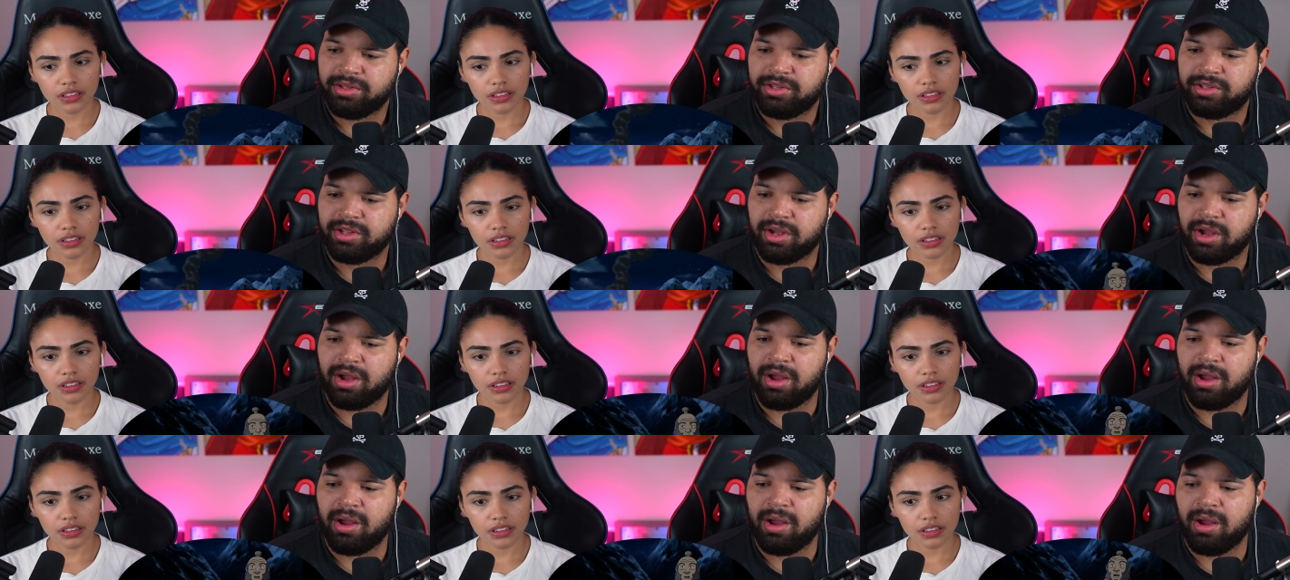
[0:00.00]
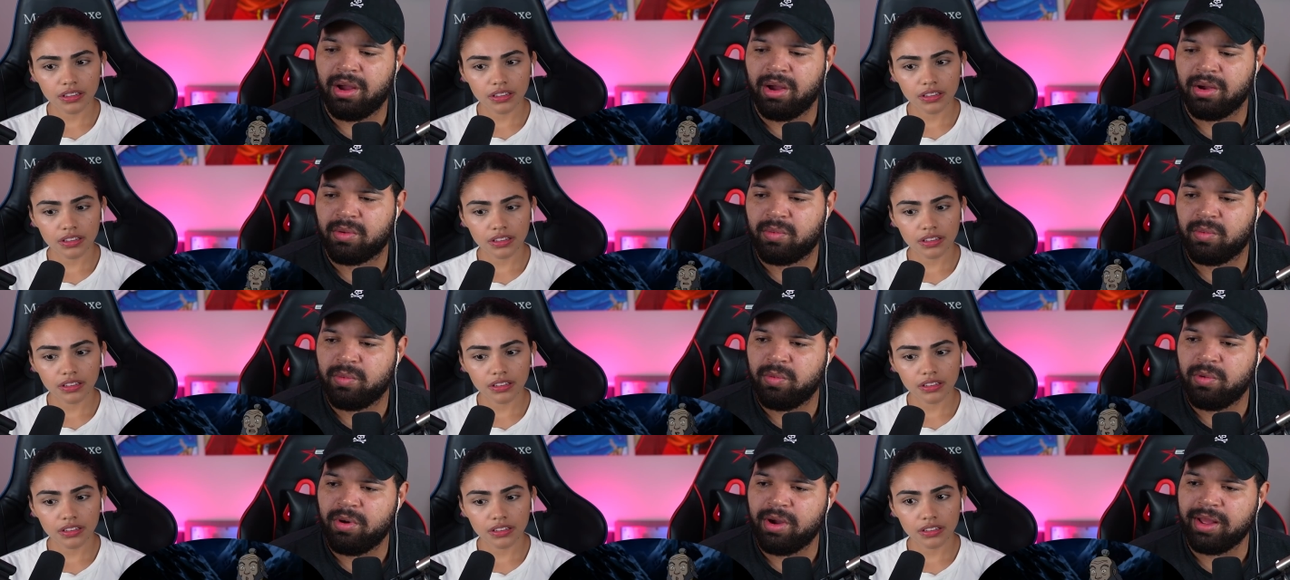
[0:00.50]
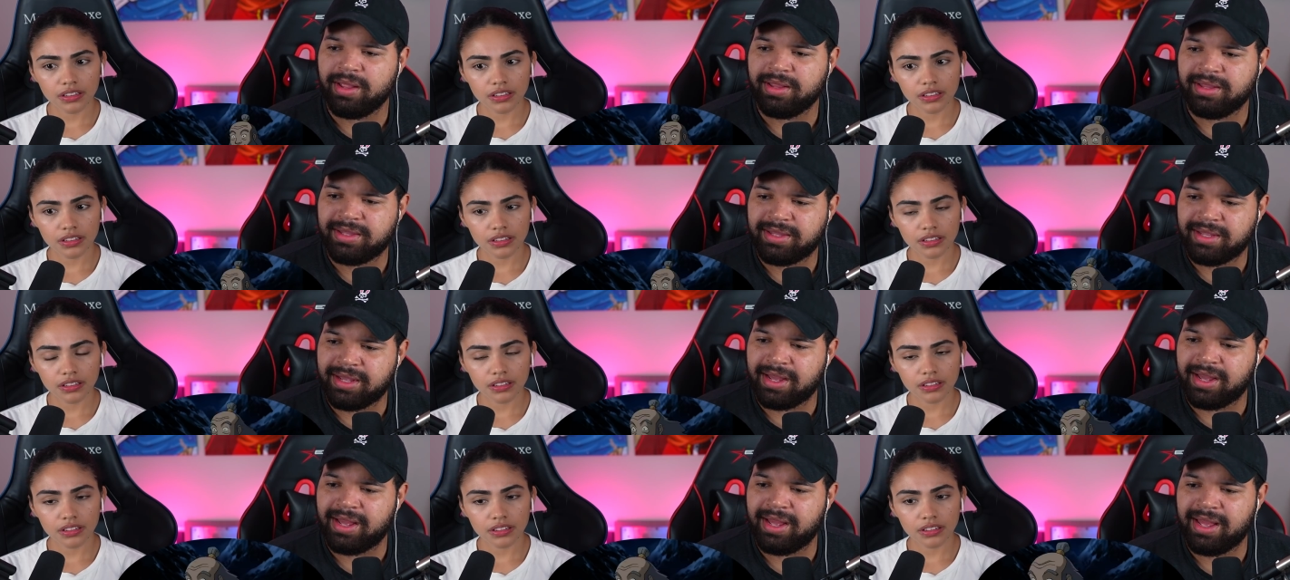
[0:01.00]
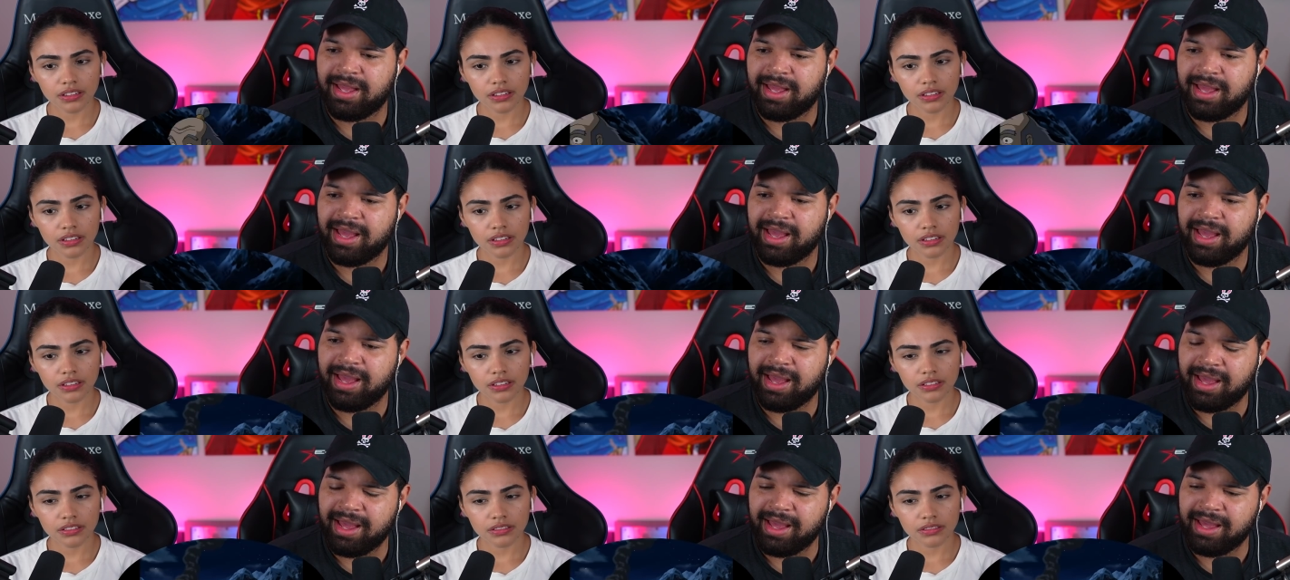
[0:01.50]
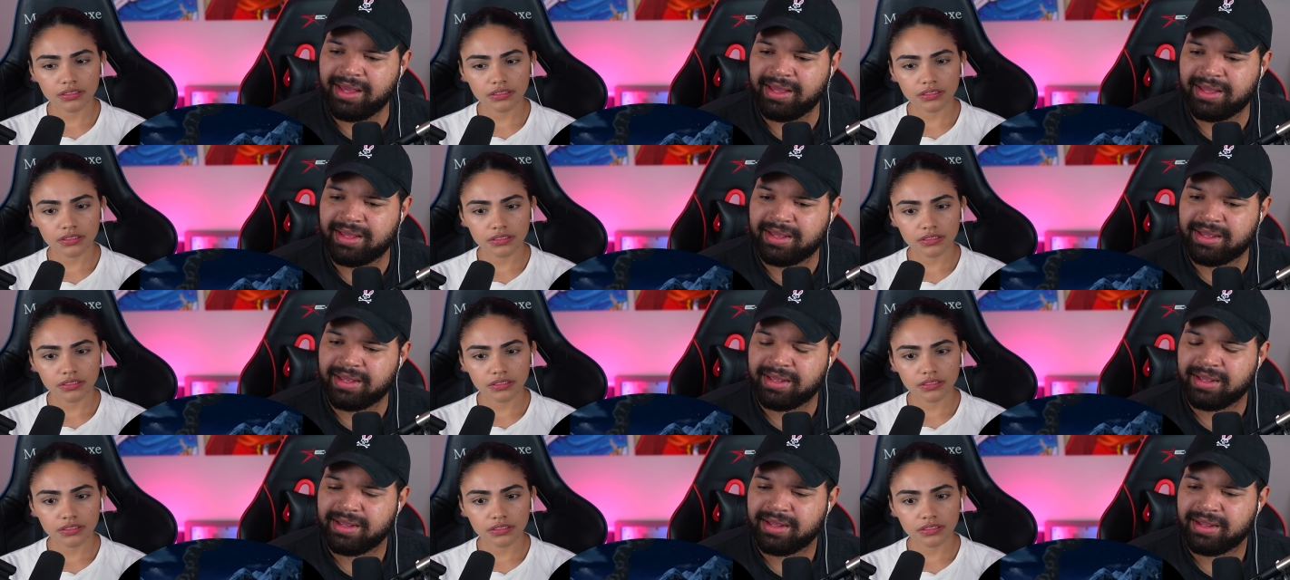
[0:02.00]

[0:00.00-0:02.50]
Speaker 1: Dog, what the heck?